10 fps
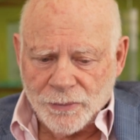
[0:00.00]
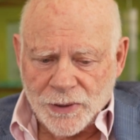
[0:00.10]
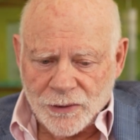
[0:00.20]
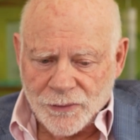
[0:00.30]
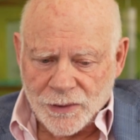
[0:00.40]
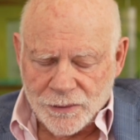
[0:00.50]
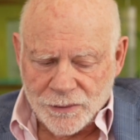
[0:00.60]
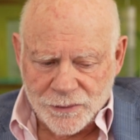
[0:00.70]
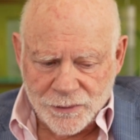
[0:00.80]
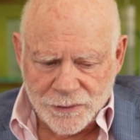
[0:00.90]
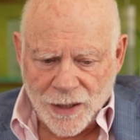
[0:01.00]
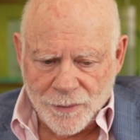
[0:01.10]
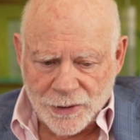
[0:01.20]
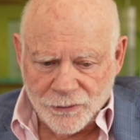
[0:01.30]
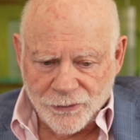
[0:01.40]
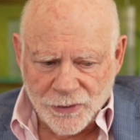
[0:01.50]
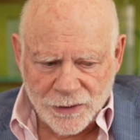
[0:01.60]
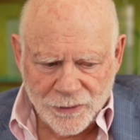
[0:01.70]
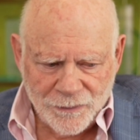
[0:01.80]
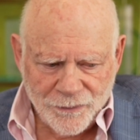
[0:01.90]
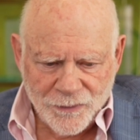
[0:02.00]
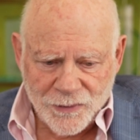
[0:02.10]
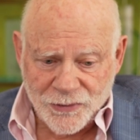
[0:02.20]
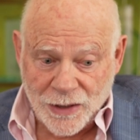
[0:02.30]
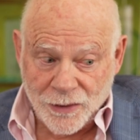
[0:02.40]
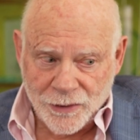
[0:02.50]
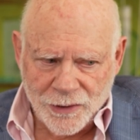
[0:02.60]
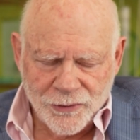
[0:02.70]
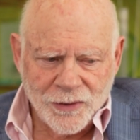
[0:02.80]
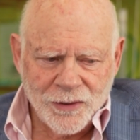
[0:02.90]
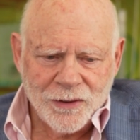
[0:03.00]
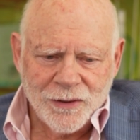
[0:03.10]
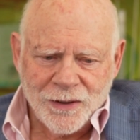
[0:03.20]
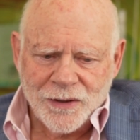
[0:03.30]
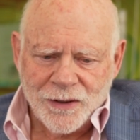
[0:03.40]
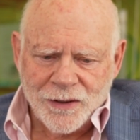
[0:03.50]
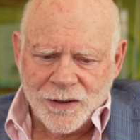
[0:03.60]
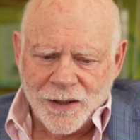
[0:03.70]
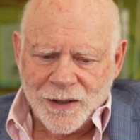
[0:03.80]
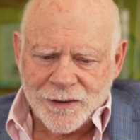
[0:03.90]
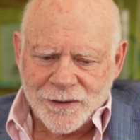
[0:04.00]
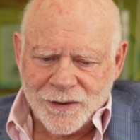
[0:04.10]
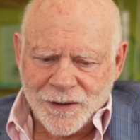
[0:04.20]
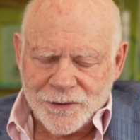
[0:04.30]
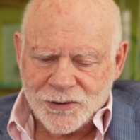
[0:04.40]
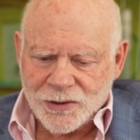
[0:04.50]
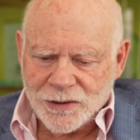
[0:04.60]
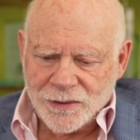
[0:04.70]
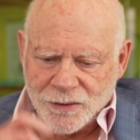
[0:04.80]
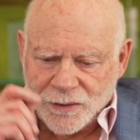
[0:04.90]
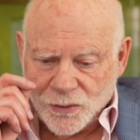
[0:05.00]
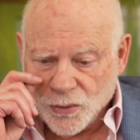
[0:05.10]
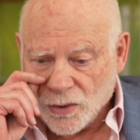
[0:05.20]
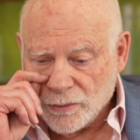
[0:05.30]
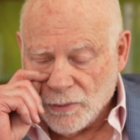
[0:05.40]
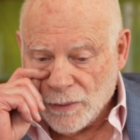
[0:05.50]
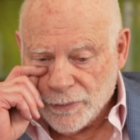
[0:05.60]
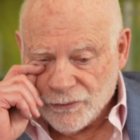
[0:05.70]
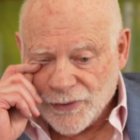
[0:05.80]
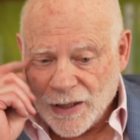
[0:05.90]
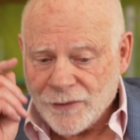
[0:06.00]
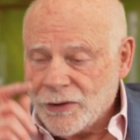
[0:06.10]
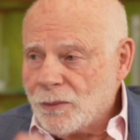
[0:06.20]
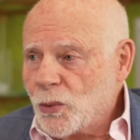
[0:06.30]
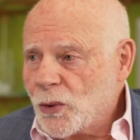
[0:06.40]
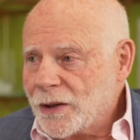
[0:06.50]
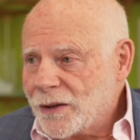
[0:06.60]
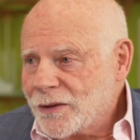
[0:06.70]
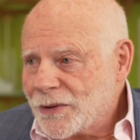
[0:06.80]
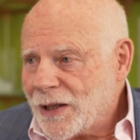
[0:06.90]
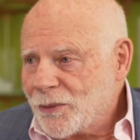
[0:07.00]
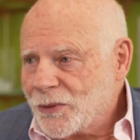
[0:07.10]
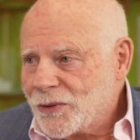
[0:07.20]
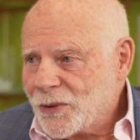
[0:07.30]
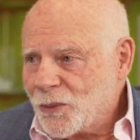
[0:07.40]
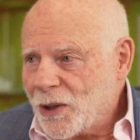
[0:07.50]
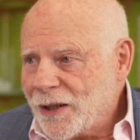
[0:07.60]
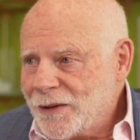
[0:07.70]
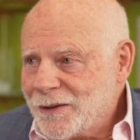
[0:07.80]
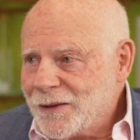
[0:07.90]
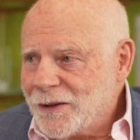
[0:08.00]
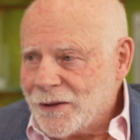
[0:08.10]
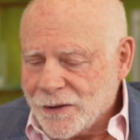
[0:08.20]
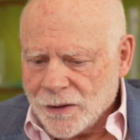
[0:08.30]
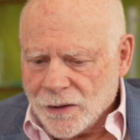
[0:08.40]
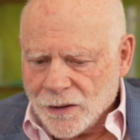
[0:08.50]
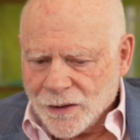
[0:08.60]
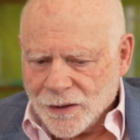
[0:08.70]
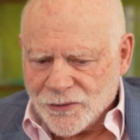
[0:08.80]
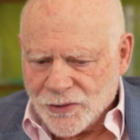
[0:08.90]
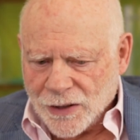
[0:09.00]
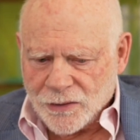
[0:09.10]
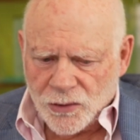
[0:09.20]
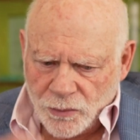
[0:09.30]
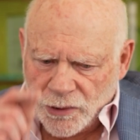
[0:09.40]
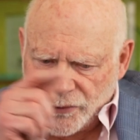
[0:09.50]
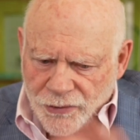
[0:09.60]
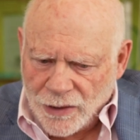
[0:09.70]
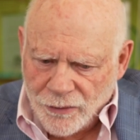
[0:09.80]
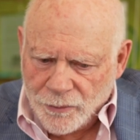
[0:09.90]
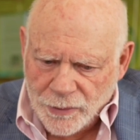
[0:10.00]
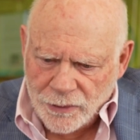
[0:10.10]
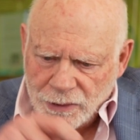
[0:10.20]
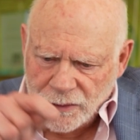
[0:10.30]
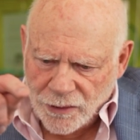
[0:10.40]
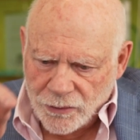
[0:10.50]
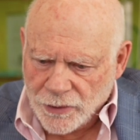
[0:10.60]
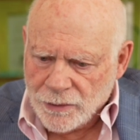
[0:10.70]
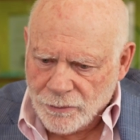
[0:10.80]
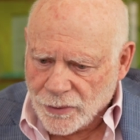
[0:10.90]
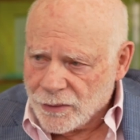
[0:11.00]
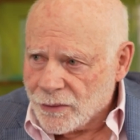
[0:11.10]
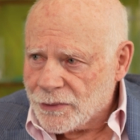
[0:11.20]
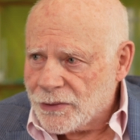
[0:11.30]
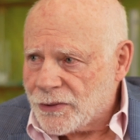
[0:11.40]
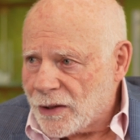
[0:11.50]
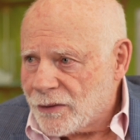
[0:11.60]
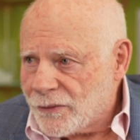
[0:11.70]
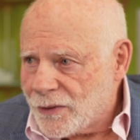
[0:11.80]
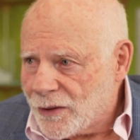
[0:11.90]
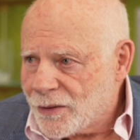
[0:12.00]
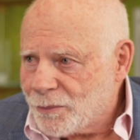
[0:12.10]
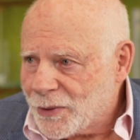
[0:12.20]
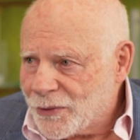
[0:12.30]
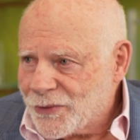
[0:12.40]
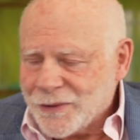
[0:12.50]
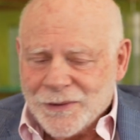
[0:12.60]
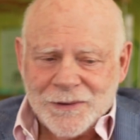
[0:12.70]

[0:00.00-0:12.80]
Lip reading: bit of a dominant figure, to say the least. And she called him up at 5 in the morning, because that was her way, and said, "You will sell the building to Greenburger instead of the other person."